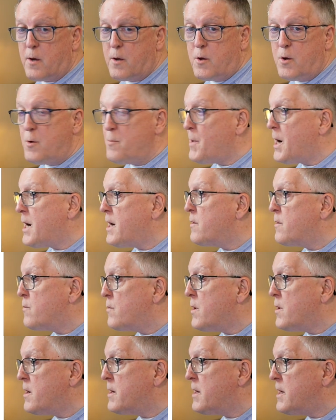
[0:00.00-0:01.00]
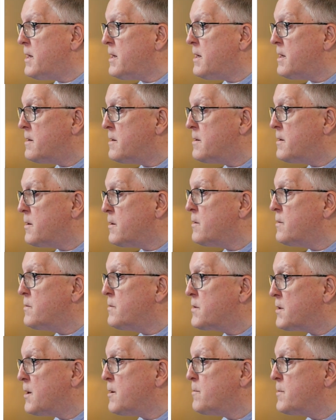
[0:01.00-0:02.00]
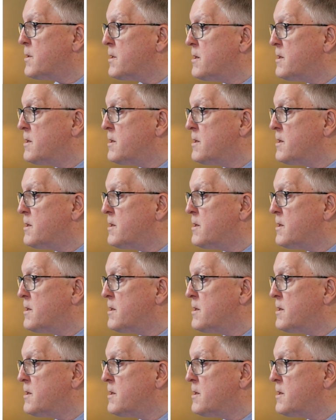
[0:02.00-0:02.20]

you might run into some of